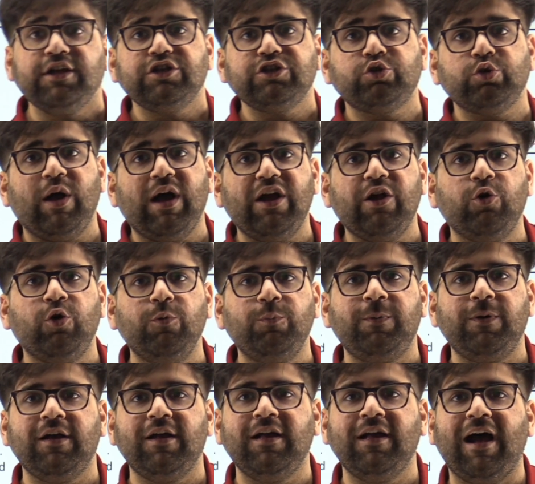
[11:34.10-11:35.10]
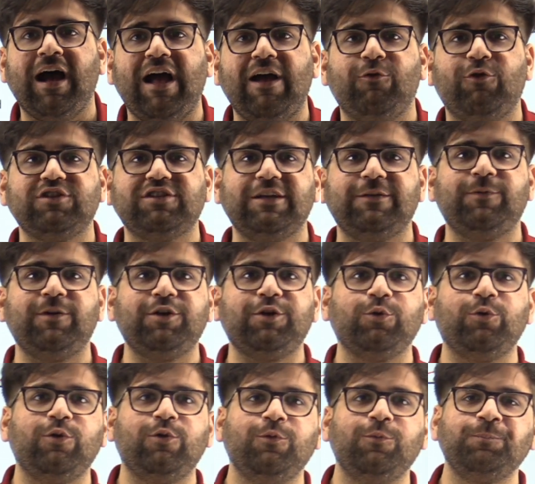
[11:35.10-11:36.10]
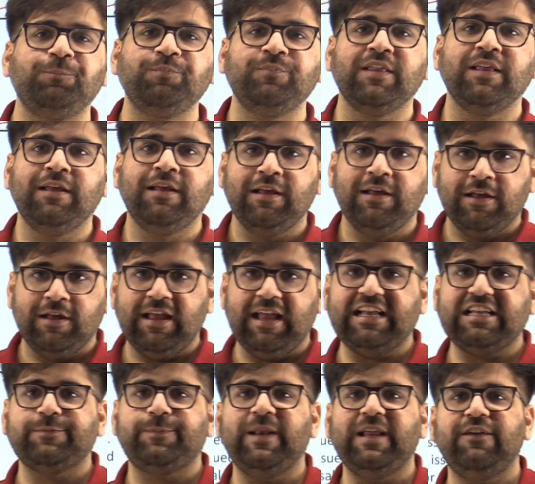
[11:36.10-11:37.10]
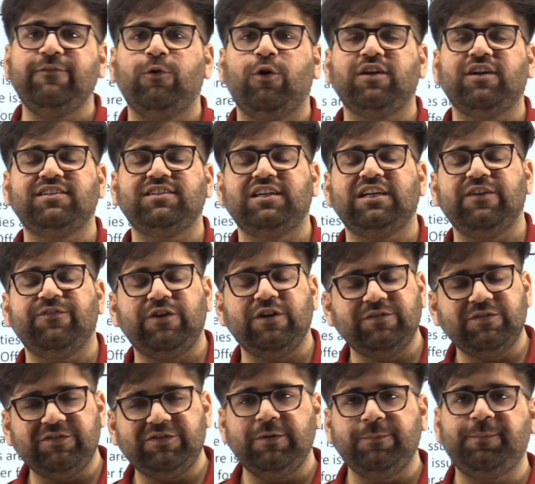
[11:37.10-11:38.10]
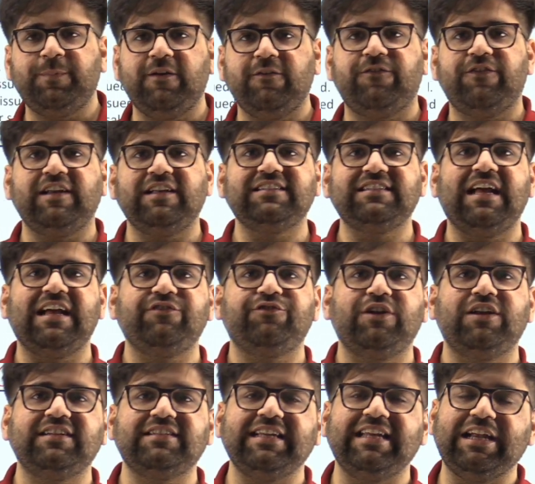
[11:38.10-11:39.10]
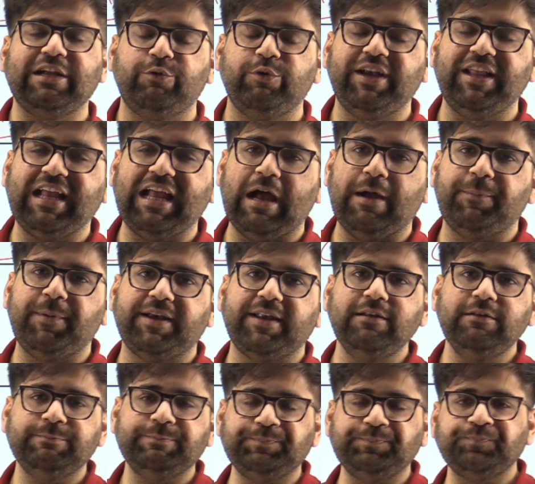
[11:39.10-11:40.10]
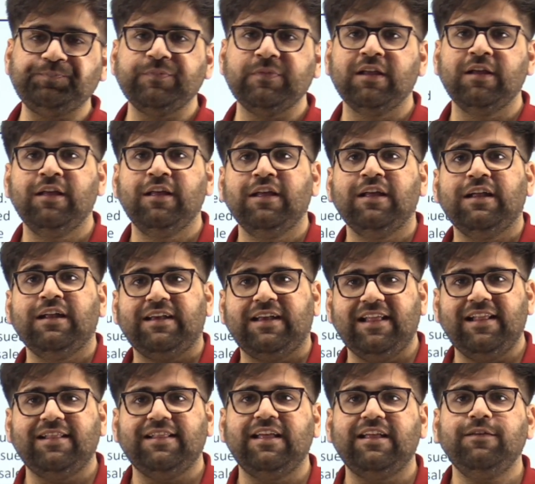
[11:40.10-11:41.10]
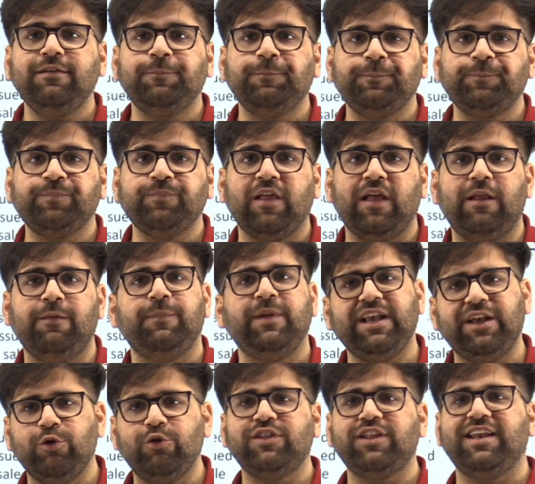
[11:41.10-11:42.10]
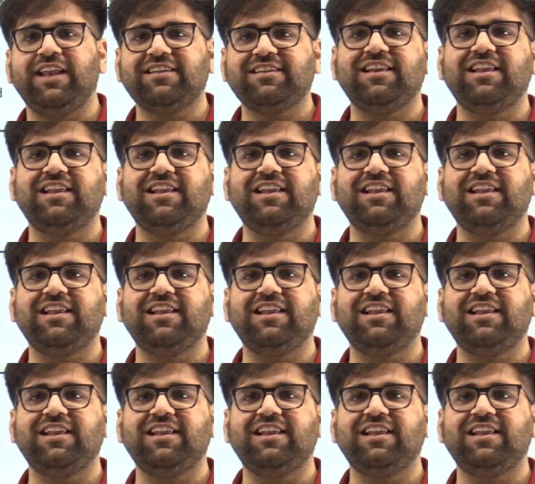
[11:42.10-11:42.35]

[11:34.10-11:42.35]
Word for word: So I hope I was able to explain what is the difference between preference as well as equity capital. Till then, and meet you in the next